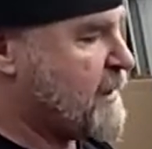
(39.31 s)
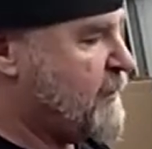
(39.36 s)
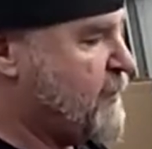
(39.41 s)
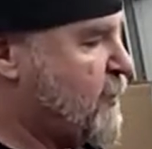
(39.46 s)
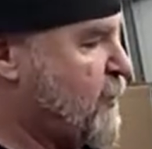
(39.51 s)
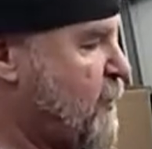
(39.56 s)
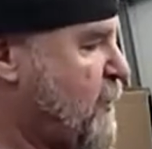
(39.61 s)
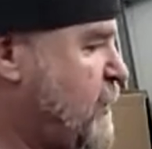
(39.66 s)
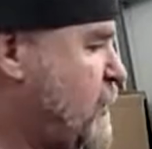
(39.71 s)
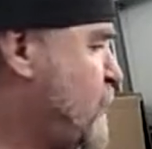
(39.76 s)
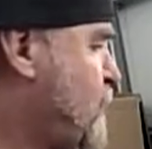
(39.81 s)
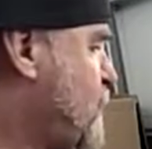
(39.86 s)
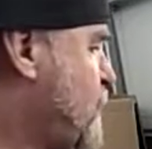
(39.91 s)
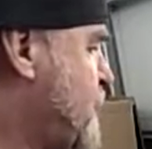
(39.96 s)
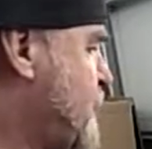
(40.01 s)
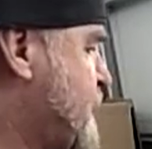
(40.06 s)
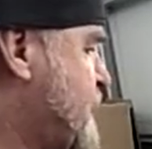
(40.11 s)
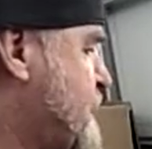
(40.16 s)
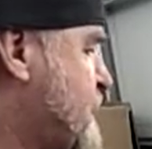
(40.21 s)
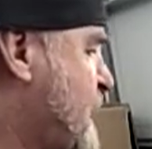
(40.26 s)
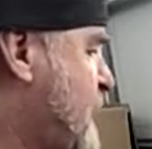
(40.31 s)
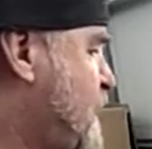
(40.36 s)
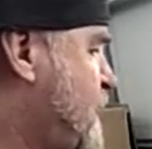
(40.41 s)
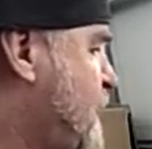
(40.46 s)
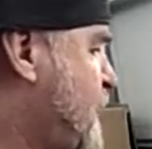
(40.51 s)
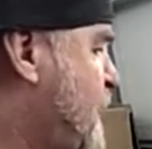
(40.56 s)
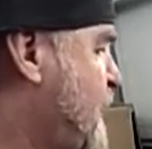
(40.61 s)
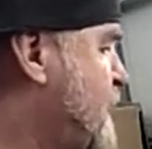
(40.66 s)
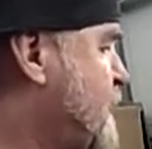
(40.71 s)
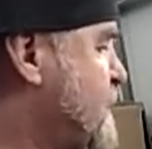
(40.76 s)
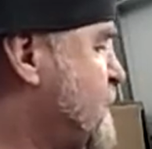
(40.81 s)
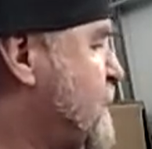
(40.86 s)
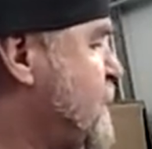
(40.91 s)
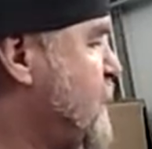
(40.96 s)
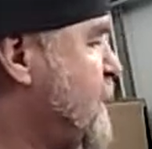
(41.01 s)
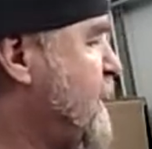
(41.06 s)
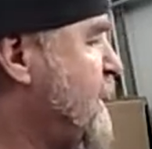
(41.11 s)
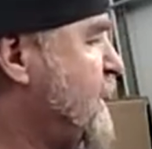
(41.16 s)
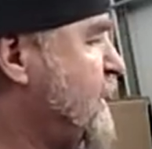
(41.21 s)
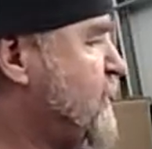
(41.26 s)
I'm doing a dual disc application.
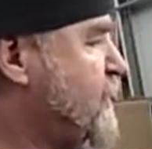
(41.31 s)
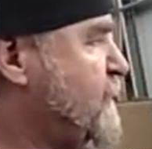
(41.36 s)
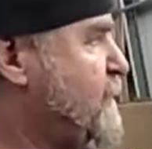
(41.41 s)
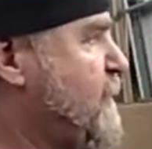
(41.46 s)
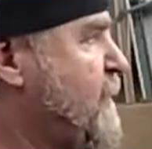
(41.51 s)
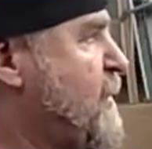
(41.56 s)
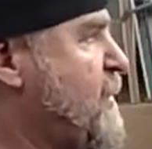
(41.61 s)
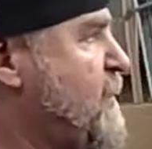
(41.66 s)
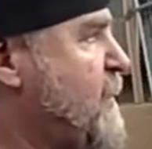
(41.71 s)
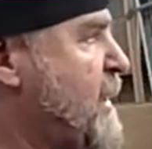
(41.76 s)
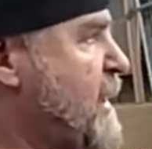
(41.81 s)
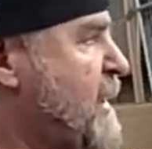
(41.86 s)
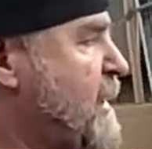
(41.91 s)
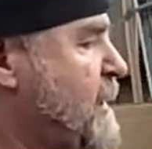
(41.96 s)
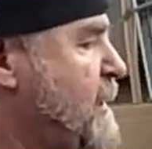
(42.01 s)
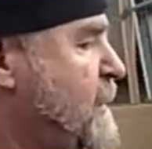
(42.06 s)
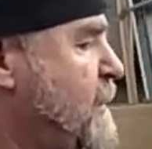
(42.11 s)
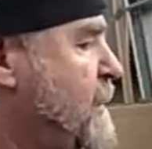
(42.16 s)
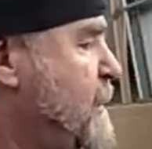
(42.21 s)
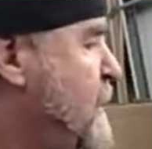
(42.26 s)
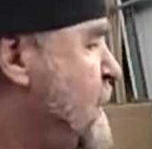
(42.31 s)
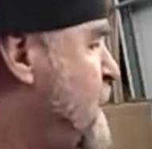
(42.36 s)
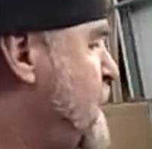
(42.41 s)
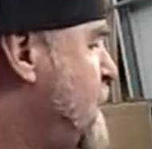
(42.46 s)
You're going to get your fender mount here.